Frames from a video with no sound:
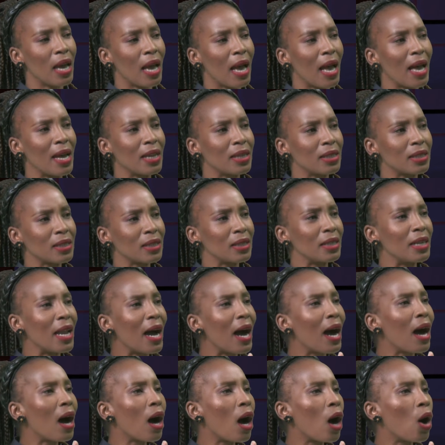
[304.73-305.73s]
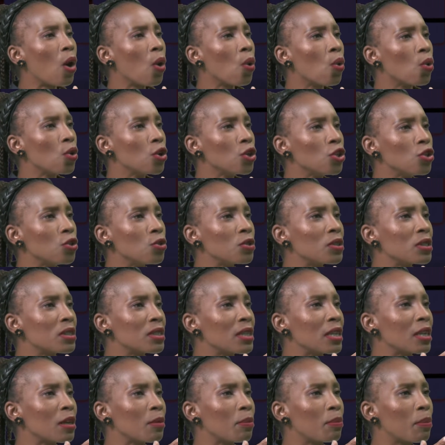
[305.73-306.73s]
and now you're
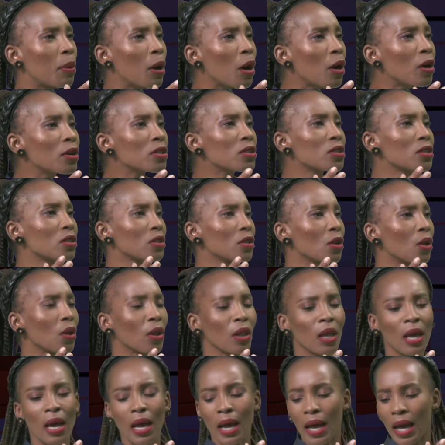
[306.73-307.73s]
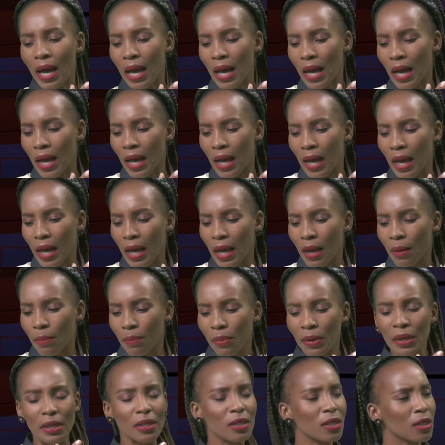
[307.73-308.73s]
seeing personal
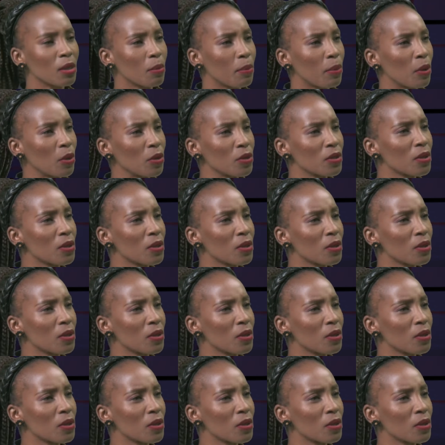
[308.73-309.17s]
principles?